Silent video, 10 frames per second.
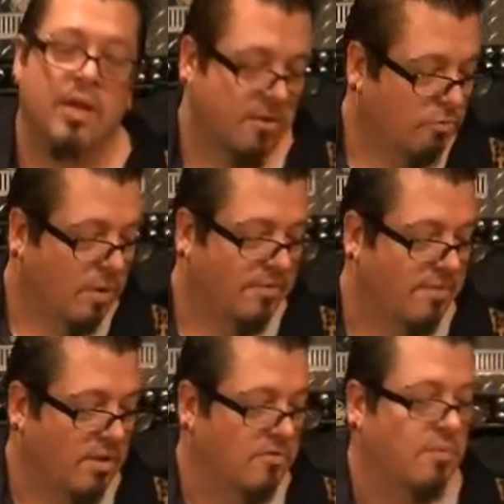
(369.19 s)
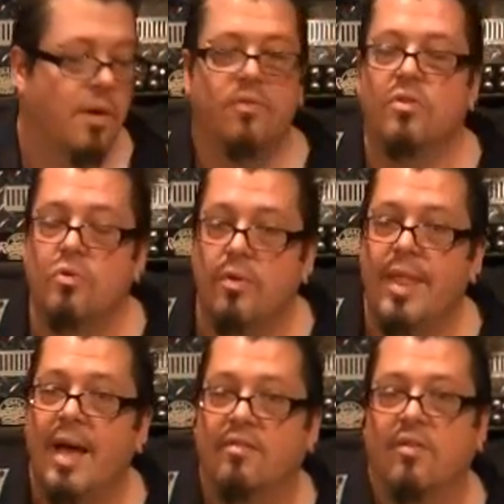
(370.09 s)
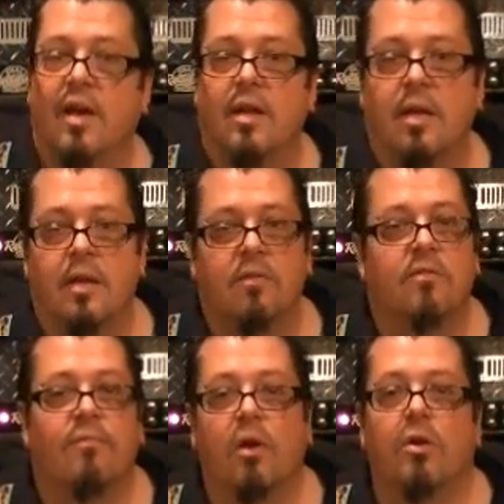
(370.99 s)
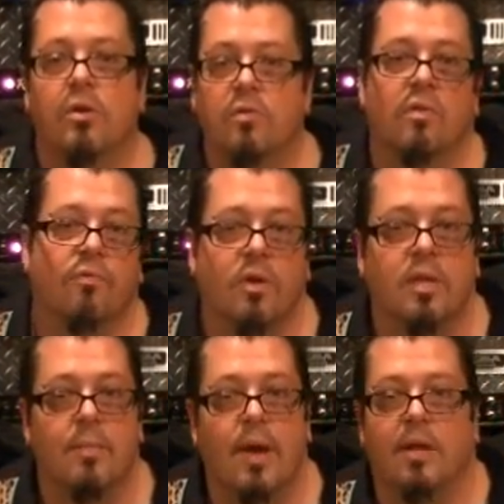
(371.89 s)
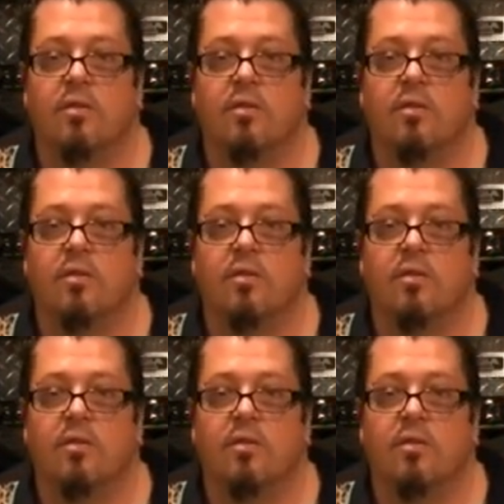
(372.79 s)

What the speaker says: and it's $25 a month to join that site. And it's very user-friendly, man.